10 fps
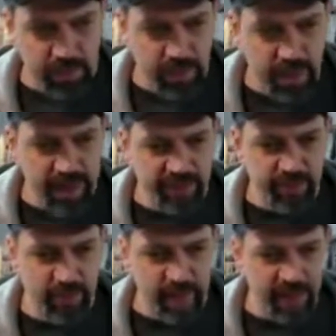I guess
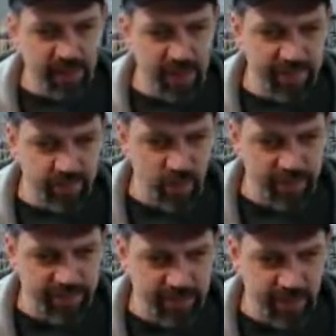we have to wait for
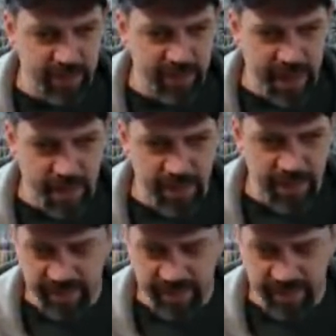somebody to comment and tell